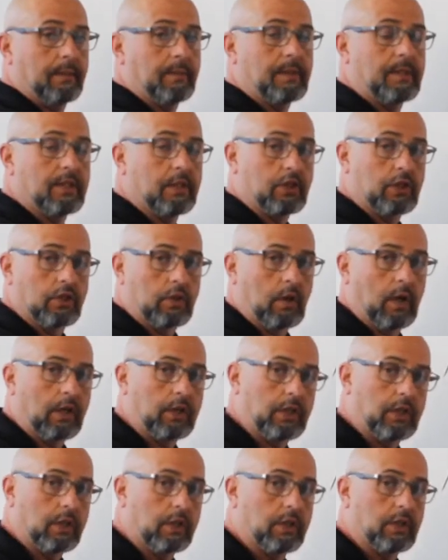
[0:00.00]
the
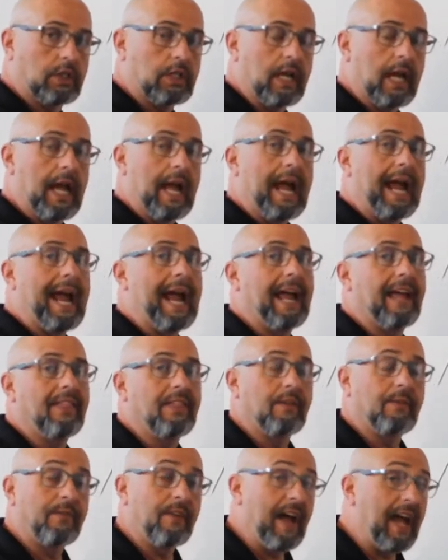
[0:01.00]
structures, and the
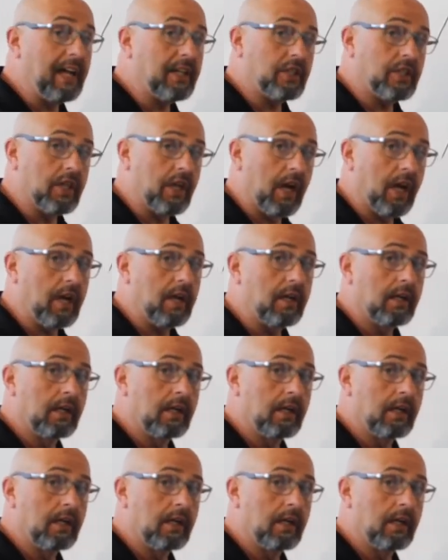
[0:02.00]
fascia,